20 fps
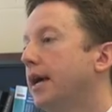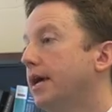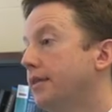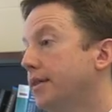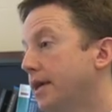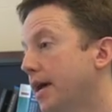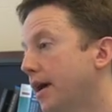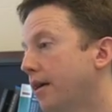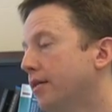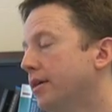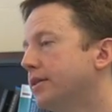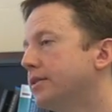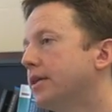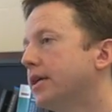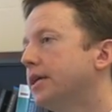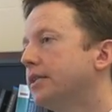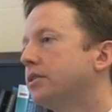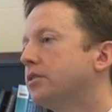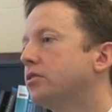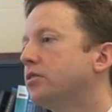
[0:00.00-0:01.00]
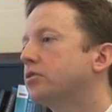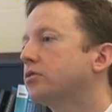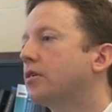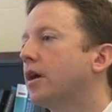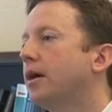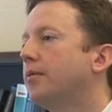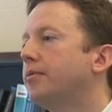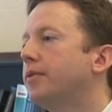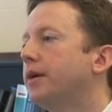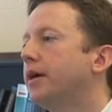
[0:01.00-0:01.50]
and the areas that I just
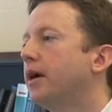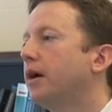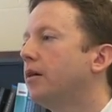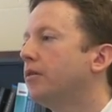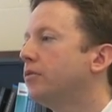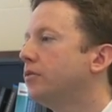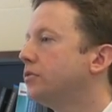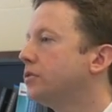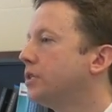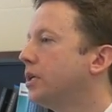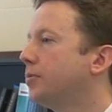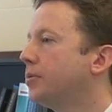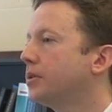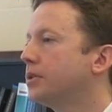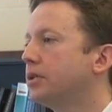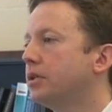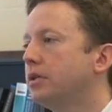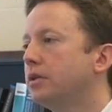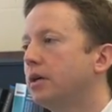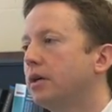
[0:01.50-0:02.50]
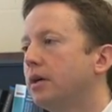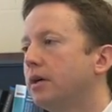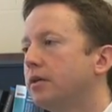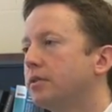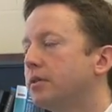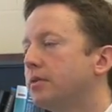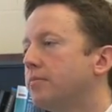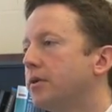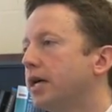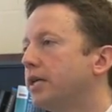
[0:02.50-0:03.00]
described there's typically
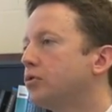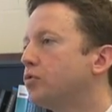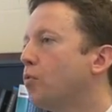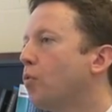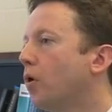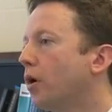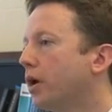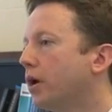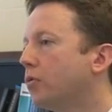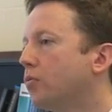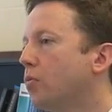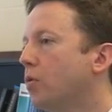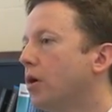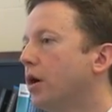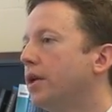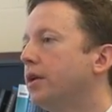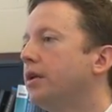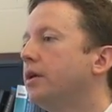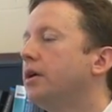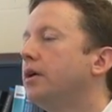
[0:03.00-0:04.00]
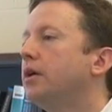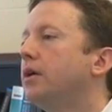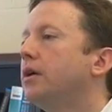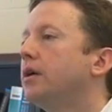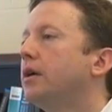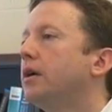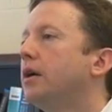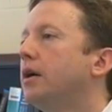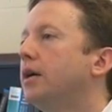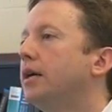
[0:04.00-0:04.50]
some nice one-on-one
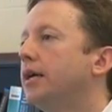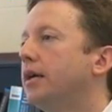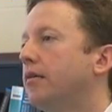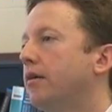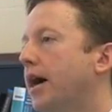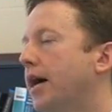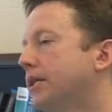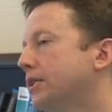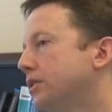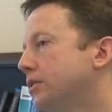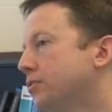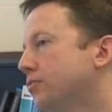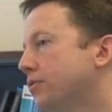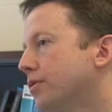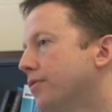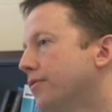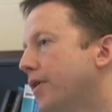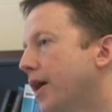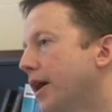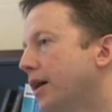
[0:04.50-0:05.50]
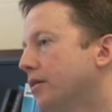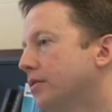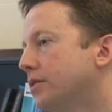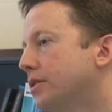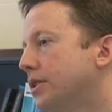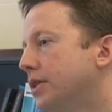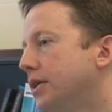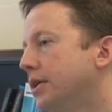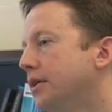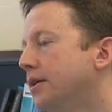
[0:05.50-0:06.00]
interactions with
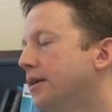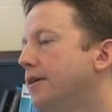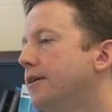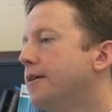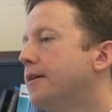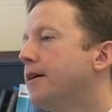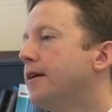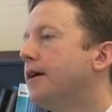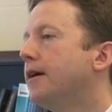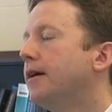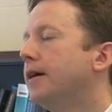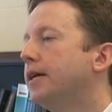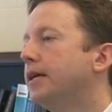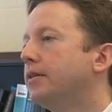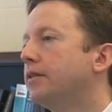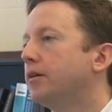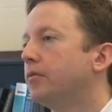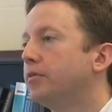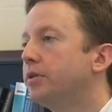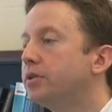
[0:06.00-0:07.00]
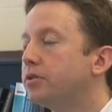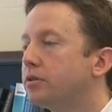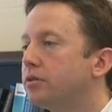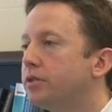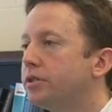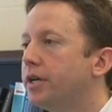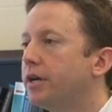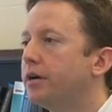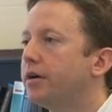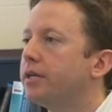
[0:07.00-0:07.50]
faculty in their
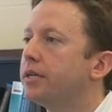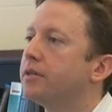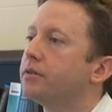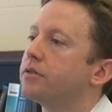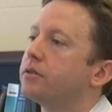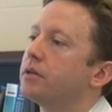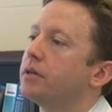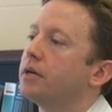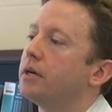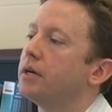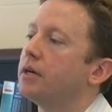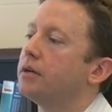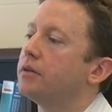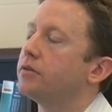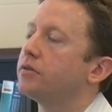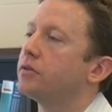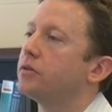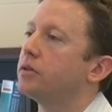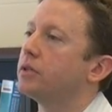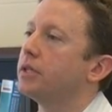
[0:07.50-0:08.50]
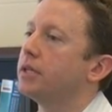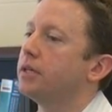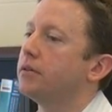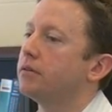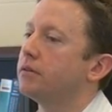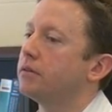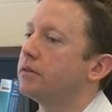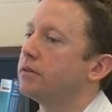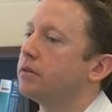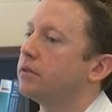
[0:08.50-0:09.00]
research areas.
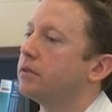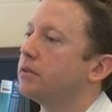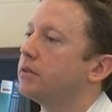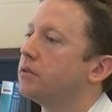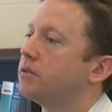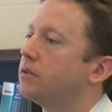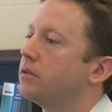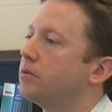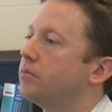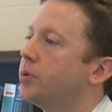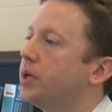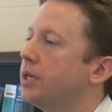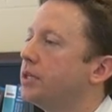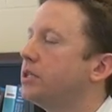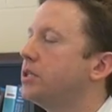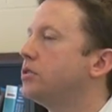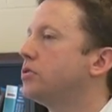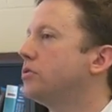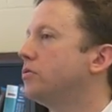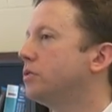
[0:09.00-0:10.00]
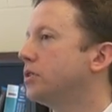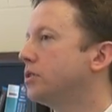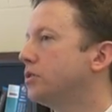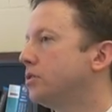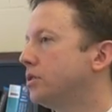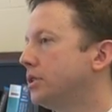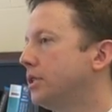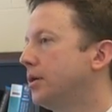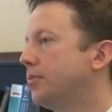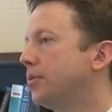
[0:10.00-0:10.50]
Certainly the PhD
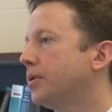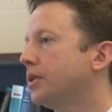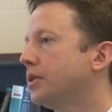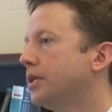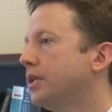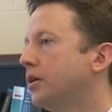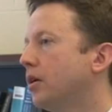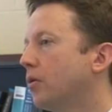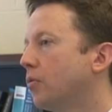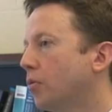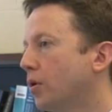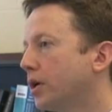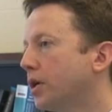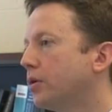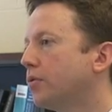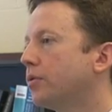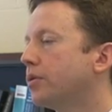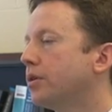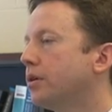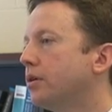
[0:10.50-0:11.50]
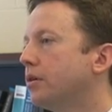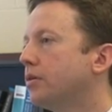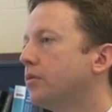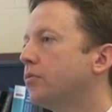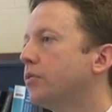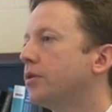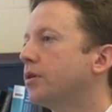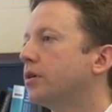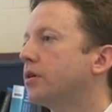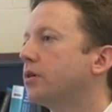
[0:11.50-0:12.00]
students typically are working with a
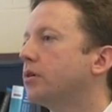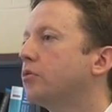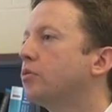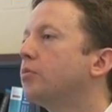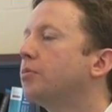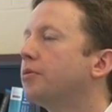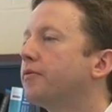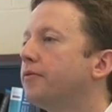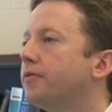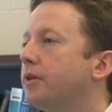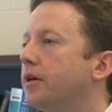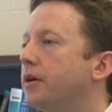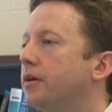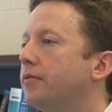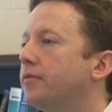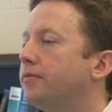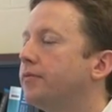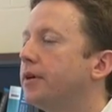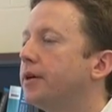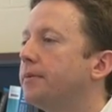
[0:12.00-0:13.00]
group of